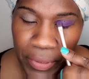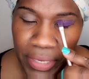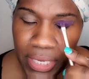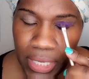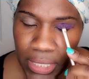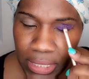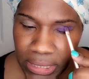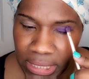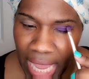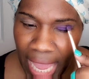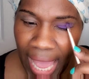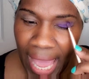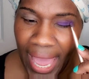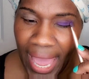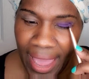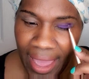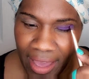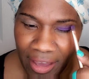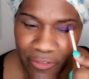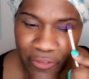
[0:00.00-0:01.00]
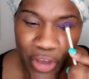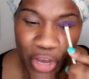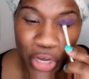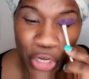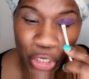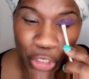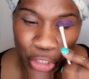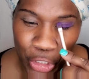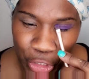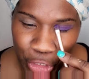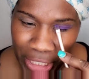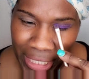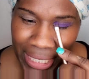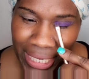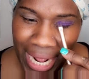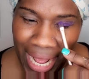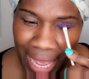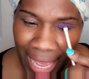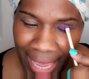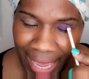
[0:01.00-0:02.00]
Because I have a
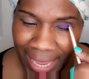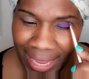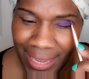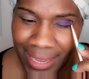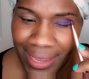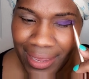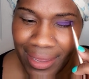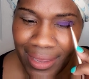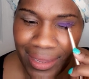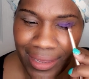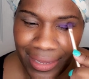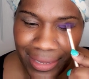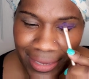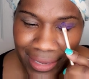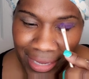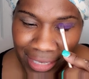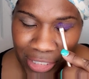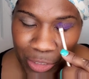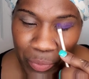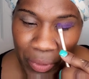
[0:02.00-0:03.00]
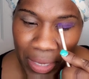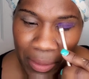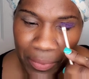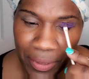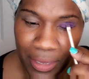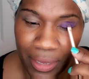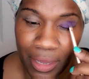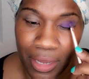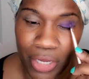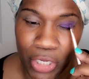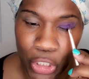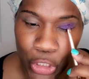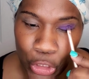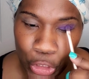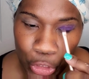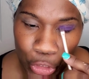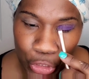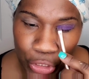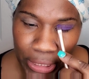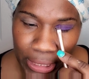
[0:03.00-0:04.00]
hooded eye. Yes, baby, a
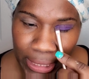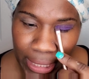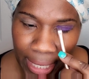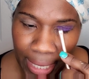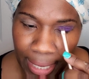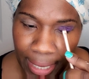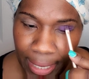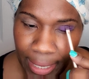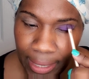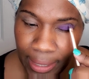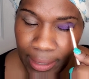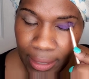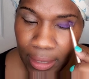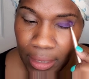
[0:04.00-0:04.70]
hooded eye.